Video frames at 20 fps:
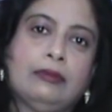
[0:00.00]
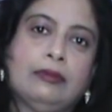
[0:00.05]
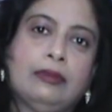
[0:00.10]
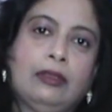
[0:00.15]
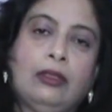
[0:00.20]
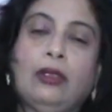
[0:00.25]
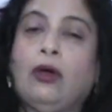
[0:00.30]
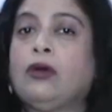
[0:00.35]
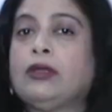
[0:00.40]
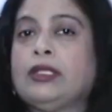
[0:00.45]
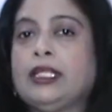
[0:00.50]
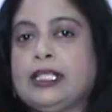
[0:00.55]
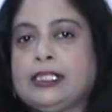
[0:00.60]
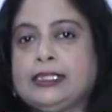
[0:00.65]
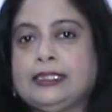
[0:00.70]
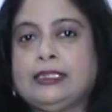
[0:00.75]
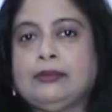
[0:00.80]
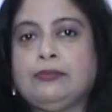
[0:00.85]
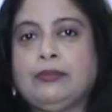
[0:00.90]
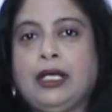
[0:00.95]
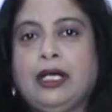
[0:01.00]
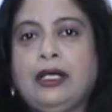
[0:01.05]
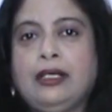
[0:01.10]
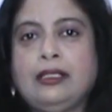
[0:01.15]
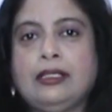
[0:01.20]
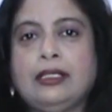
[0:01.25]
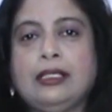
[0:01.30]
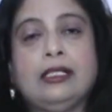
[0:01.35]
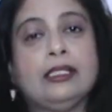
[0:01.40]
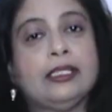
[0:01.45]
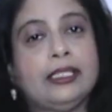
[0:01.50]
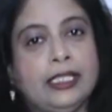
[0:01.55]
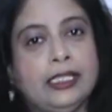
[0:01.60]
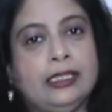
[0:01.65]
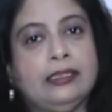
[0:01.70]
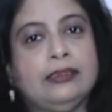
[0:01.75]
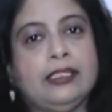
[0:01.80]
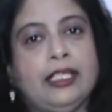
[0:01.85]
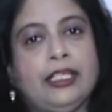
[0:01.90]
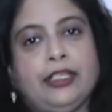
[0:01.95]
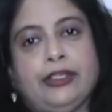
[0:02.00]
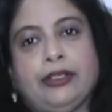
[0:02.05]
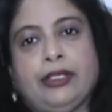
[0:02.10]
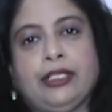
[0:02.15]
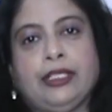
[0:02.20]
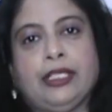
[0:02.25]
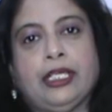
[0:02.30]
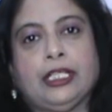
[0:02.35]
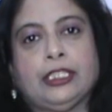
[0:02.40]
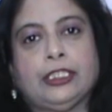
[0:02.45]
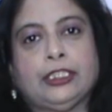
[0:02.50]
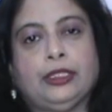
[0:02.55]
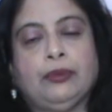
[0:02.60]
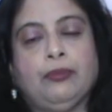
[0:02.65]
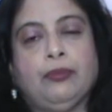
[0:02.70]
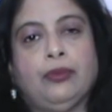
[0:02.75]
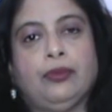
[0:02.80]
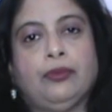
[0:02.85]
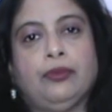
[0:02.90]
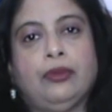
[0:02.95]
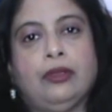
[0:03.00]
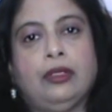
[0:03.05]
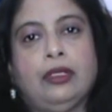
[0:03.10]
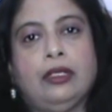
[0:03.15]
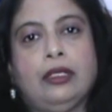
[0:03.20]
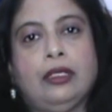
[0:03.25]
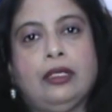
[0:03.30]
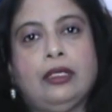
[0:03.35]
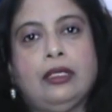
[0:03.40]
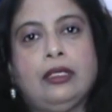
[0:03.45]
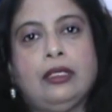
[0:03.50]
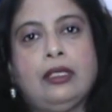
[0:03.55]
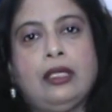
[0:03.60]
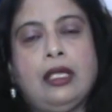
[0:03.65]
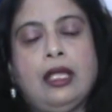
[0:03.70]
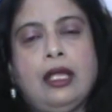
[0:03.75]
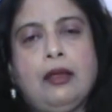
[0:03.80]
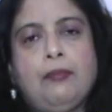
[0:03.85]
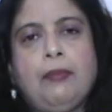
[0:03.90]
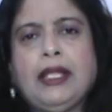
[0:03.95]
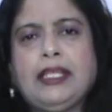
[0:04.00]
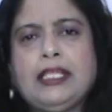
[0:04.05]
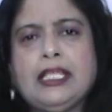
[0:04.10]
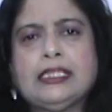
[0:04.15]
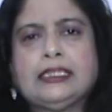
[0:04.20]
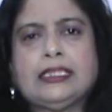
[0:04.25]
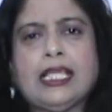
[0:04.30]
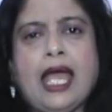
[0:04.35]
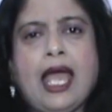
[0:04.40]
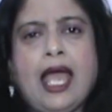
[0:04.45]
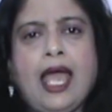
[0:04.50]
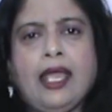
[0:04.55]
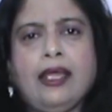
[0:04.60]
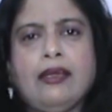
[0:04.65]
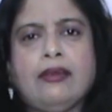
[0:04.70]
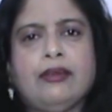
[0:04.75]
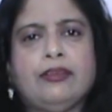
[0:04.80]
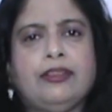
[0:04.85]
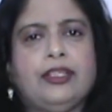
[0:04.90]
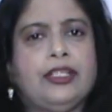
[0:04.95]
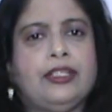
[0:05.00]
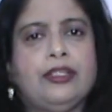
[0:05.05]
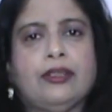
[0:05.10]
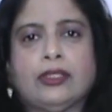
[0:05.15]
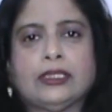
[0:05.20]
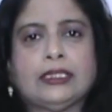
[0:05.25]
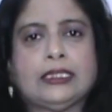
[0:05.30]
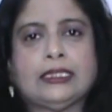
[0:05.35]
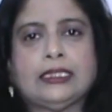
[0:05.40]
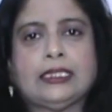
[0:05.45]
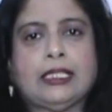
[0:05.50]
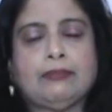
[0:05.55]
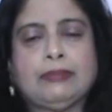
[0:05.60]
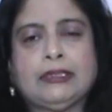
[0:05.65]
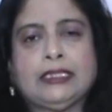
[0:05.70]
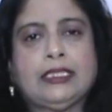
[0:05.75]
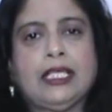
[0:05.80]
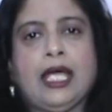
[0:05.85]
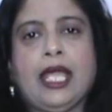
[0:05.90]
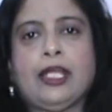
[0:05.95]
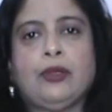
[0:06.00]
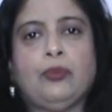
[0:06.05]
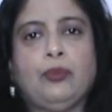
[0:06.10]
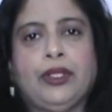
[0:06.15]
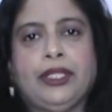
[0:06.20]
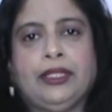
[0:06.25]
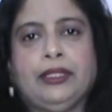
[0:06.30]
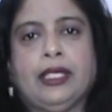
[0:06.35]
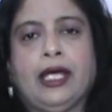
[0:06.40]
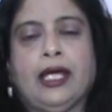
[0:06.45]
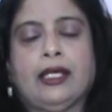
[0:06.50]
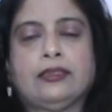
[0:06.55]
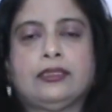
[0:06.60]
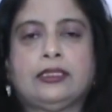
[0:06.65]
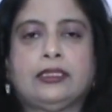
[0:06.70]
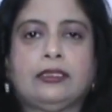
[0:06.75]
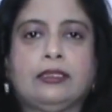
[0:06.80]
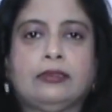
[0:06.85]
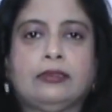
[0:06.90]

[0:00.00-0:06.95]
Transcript: Lord Nrsimha killed Hiranyakashipu. But his anger did not subside with that.